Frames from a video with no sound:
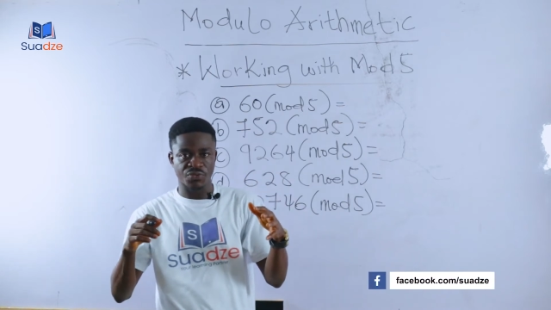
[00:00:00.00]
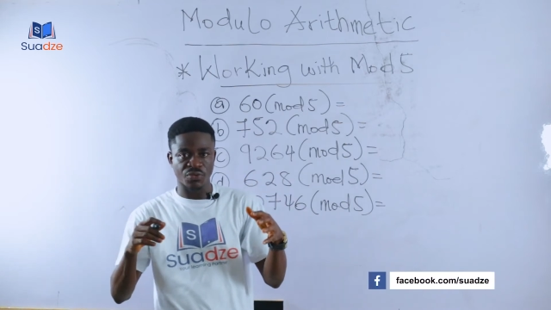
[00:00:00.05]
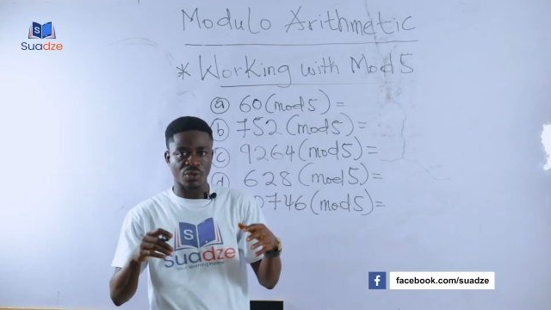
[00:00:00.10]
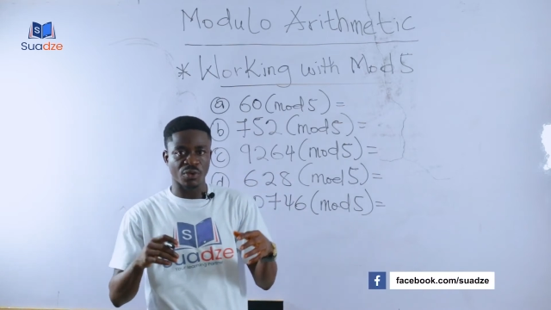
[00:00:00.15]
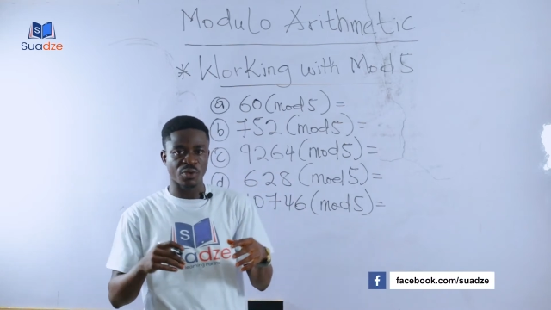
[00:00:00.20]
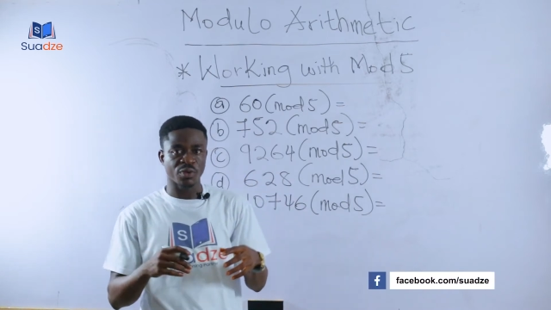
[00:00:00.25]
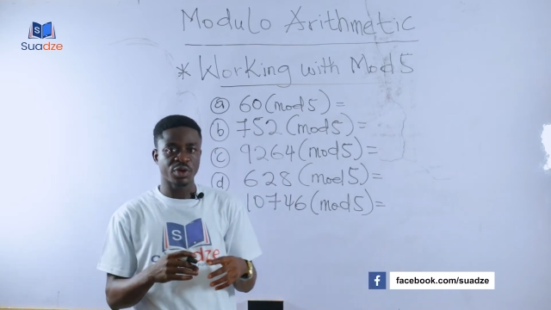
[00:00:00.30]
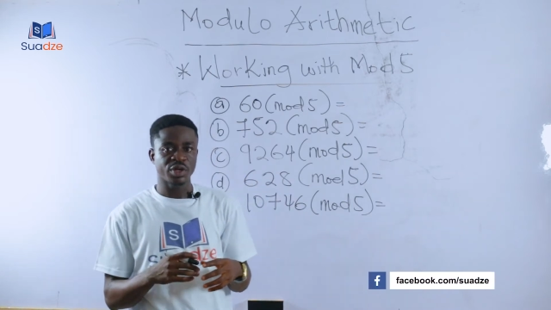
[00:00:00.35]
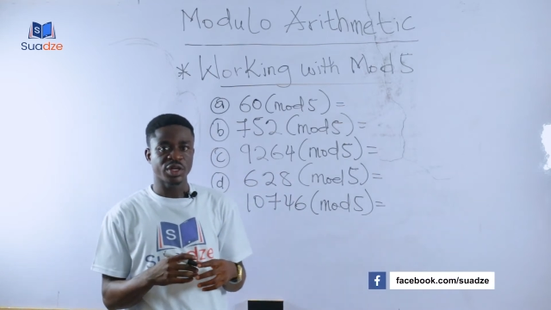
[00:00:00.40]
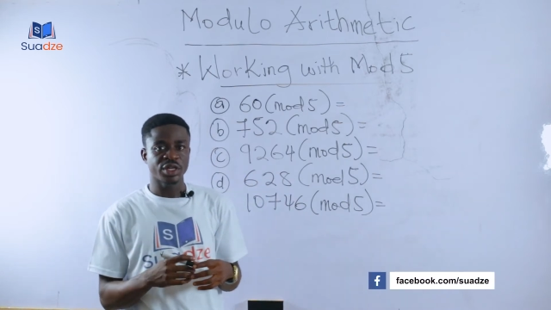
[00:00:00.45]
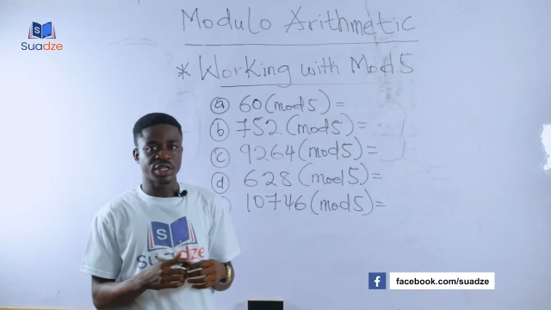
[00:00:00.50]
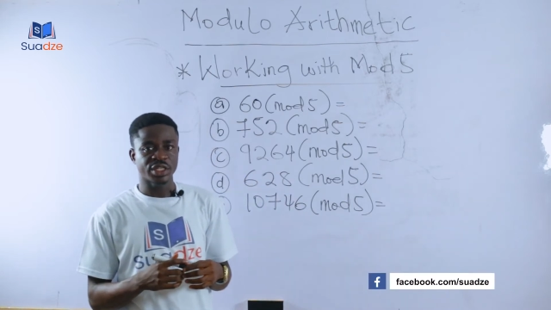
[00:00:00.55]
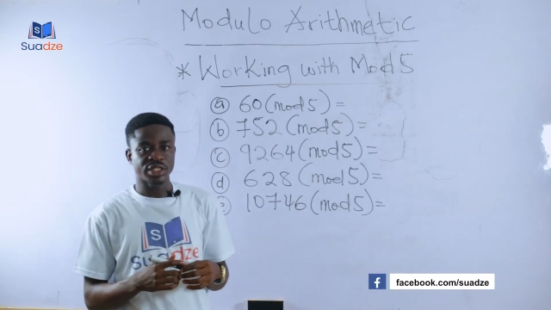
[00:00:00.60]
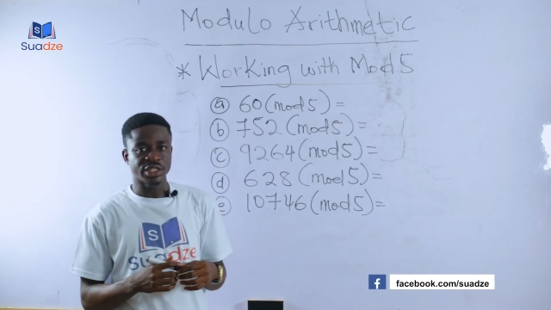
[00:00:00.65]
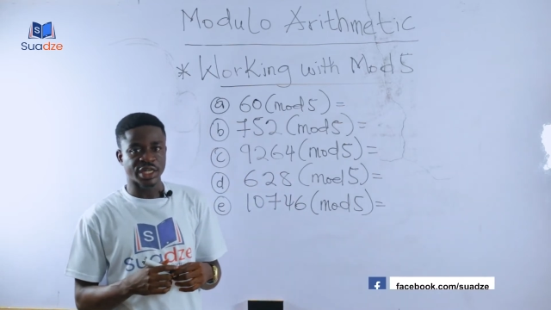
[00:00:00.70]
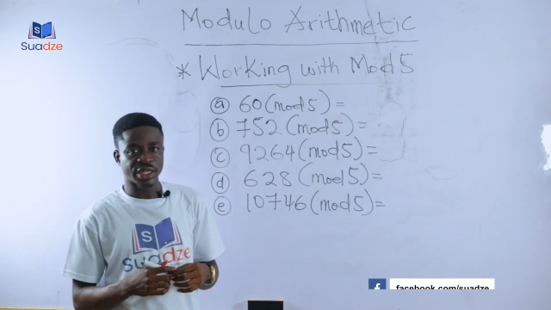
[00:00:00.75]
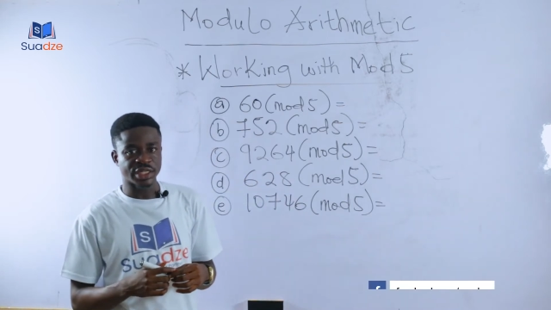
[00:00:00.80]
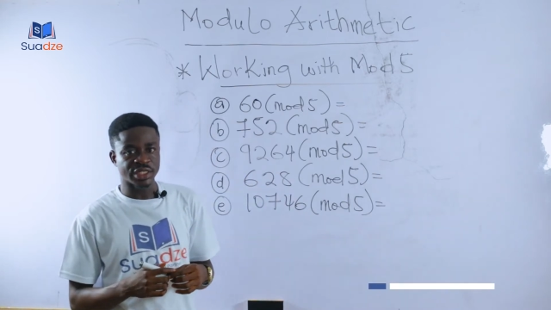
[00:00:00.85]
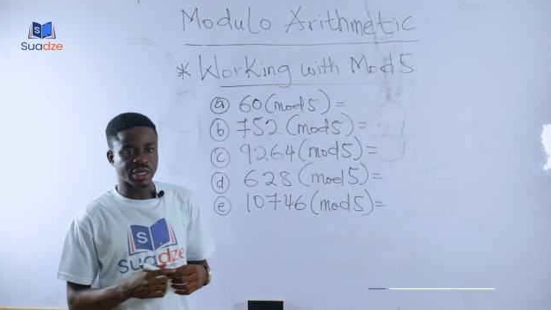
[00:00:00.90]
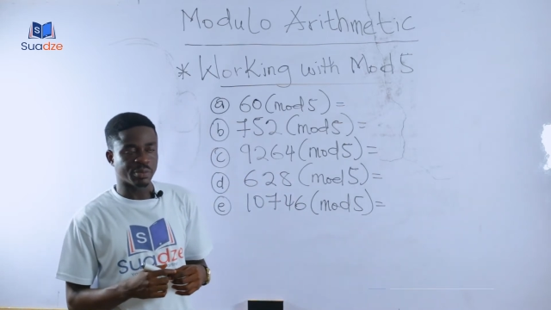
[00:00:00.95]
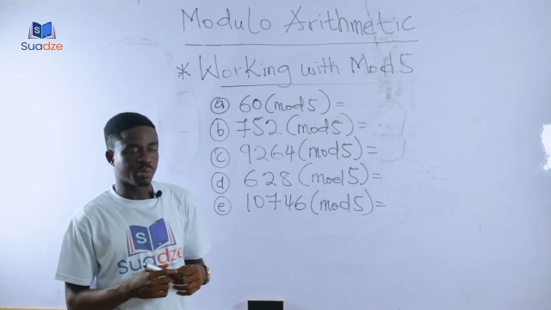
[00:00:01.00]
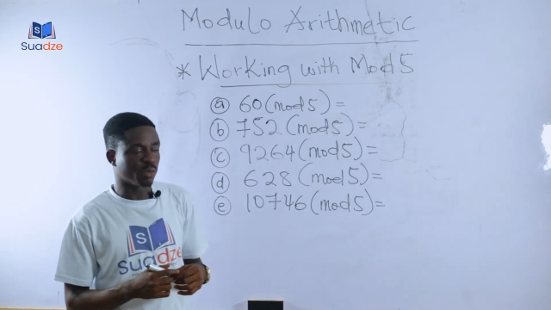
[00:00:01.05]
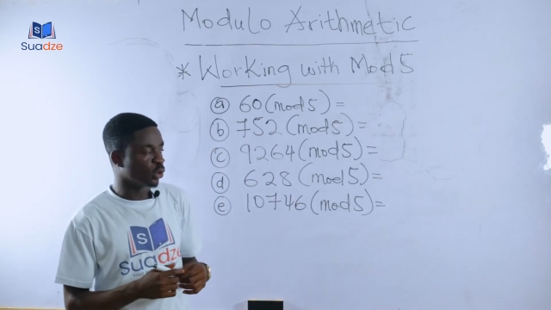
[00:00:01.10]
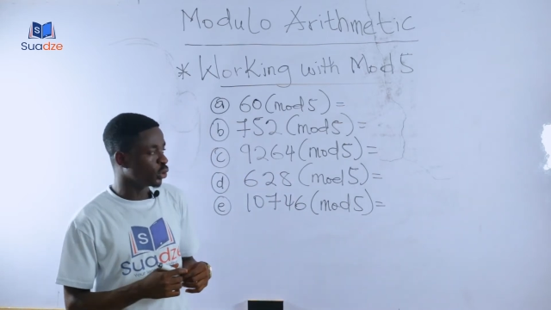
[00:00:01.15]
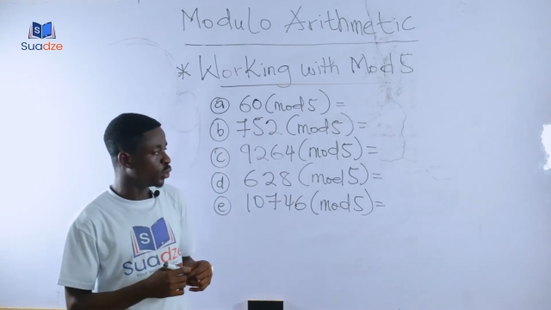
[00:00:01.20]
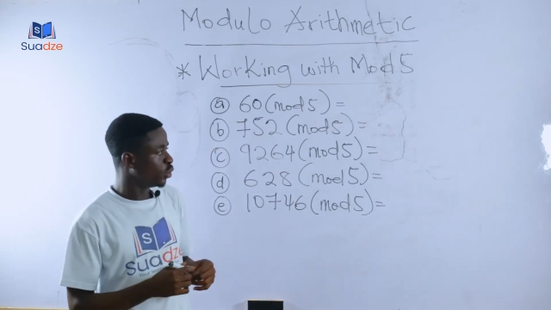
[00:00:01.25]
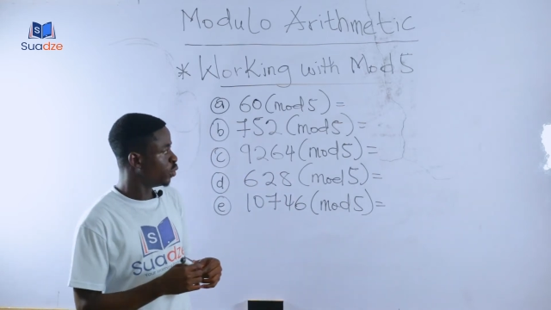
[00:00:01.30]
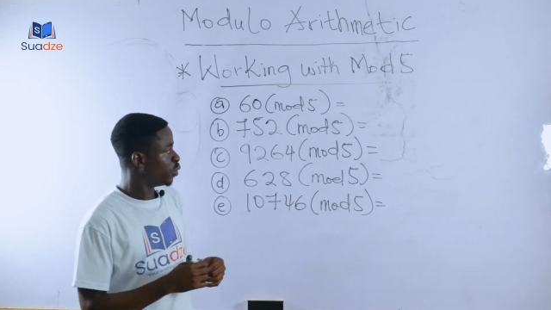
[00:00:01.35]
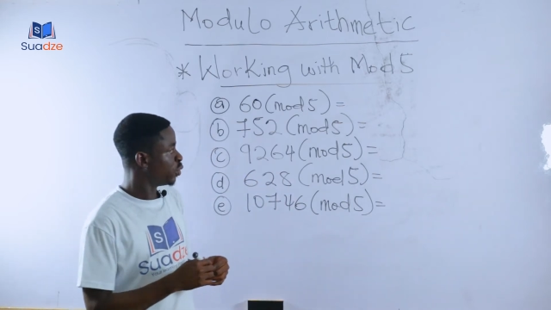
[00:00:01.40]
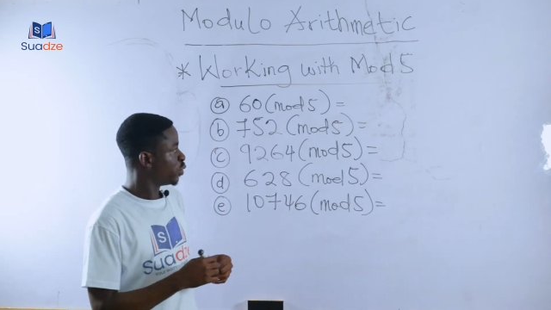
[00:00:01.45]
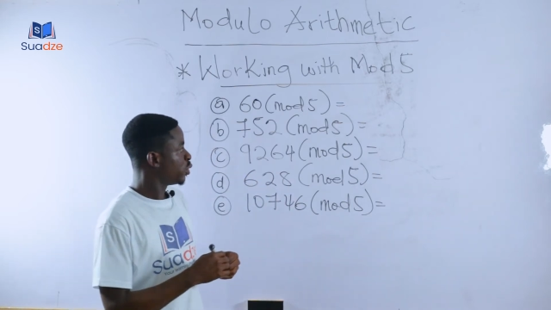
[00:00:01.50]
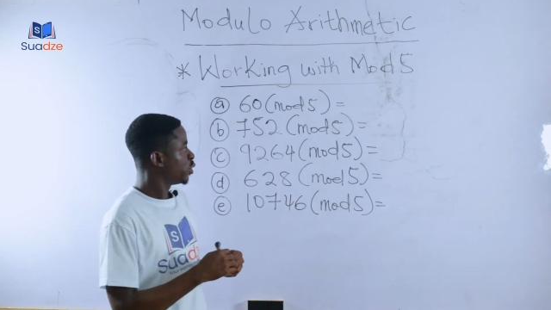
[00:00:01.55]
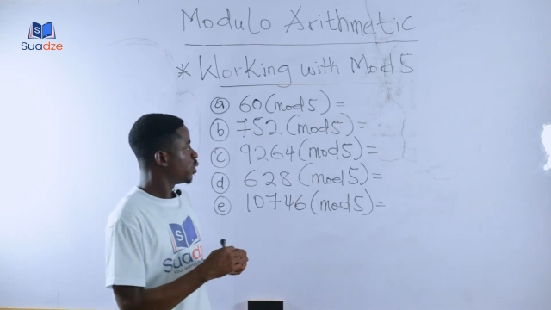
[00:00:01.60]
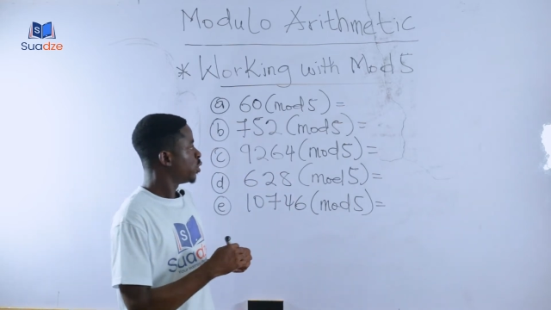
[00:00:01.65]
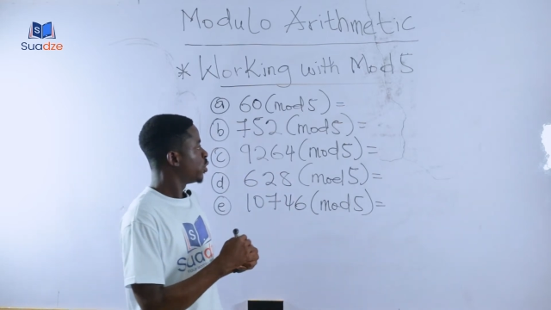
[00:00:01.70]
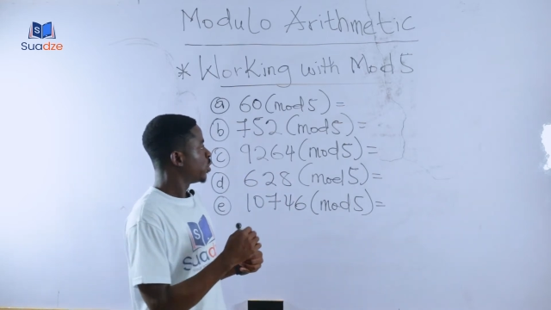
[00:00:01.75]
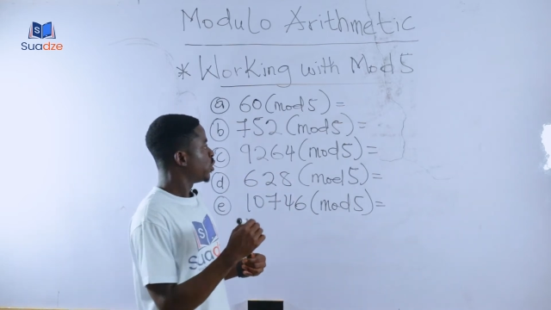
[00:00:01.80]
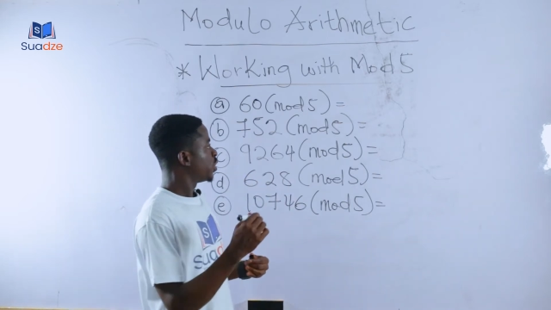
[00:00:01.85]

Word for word: 4, then the modulo